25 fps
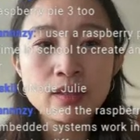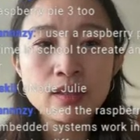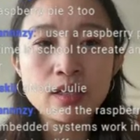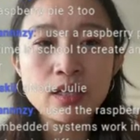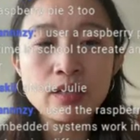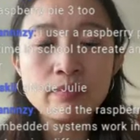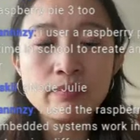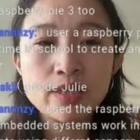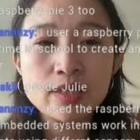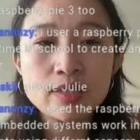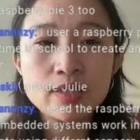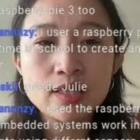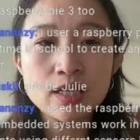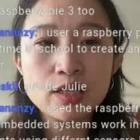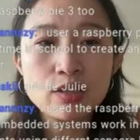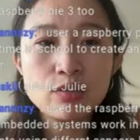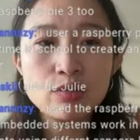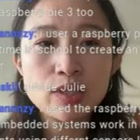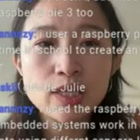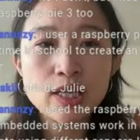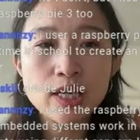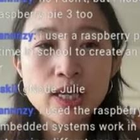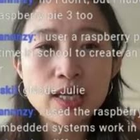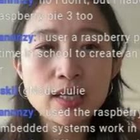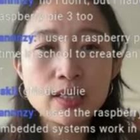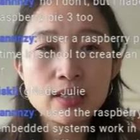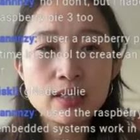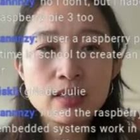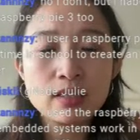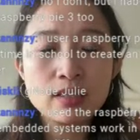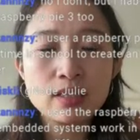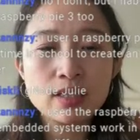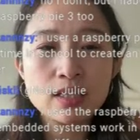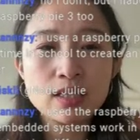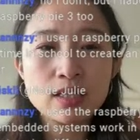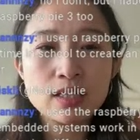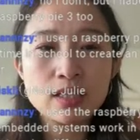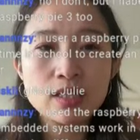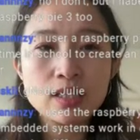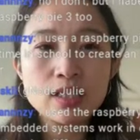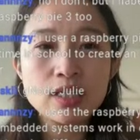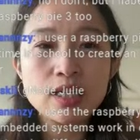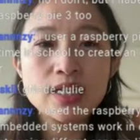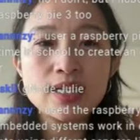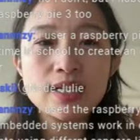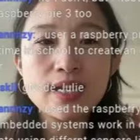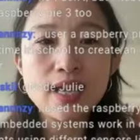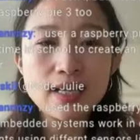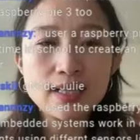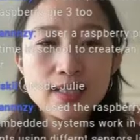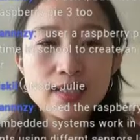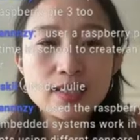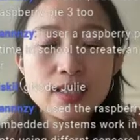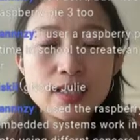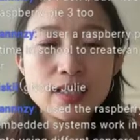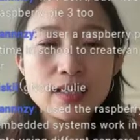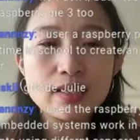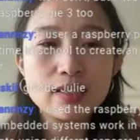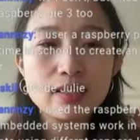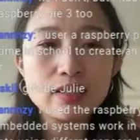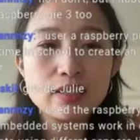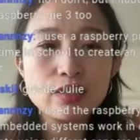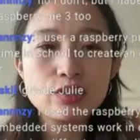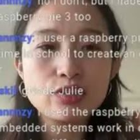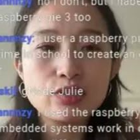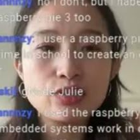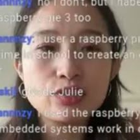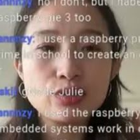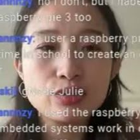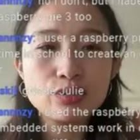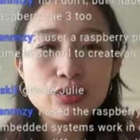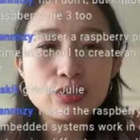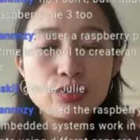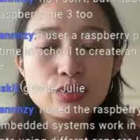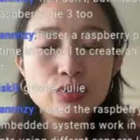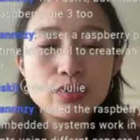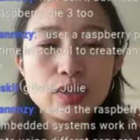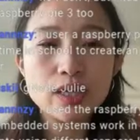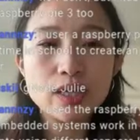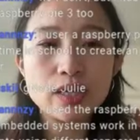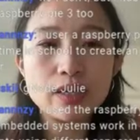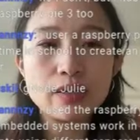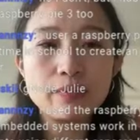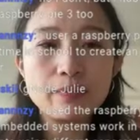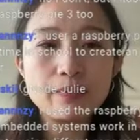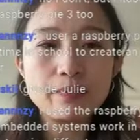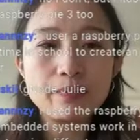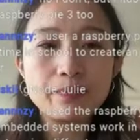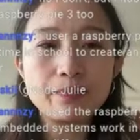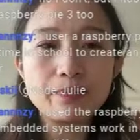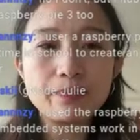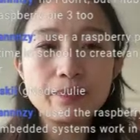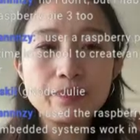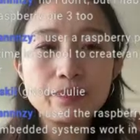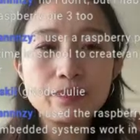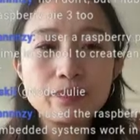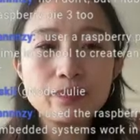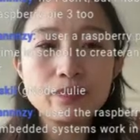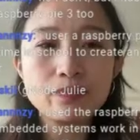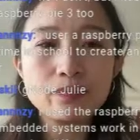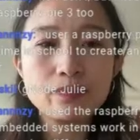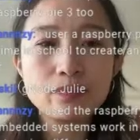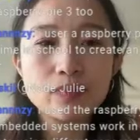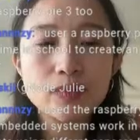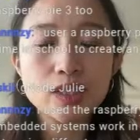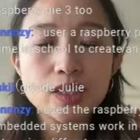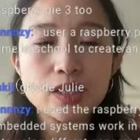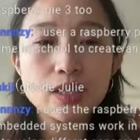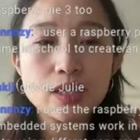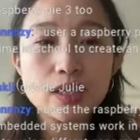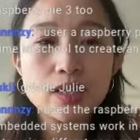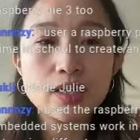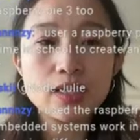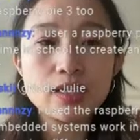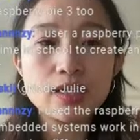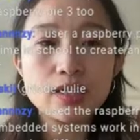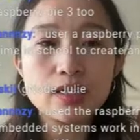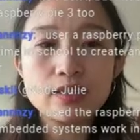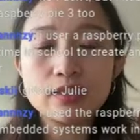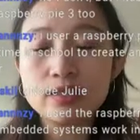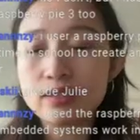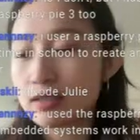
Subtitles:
it means that you can connect it to like